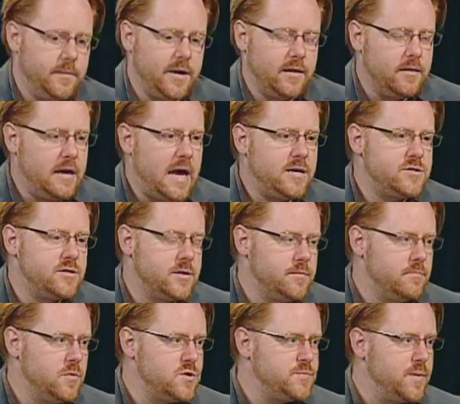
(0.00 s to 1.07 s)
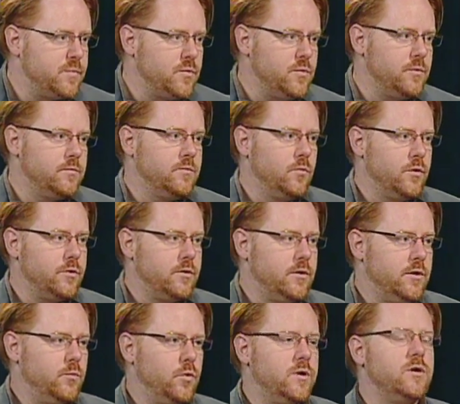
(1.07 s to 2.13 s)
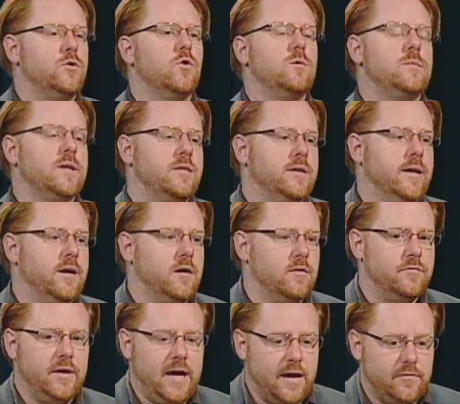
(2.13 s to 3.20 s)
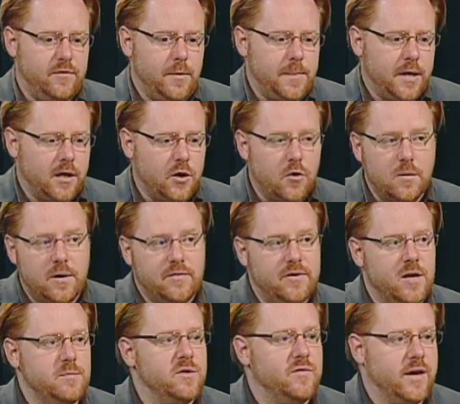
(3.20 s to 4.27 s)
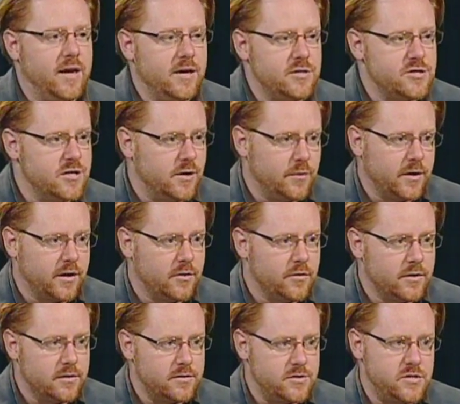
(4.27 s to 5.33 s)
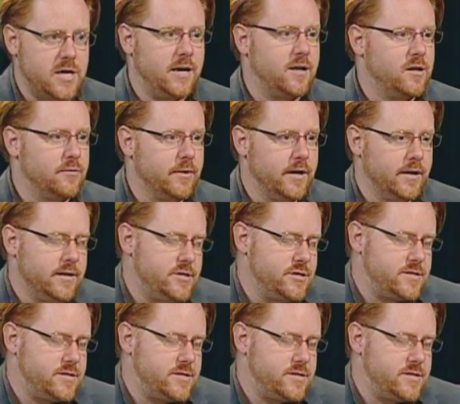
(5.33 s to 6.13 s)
mean, naturally, most people wouldn't normally think of, hey, if I'm going to go on my family vacation, I want to go to Santa Clarita.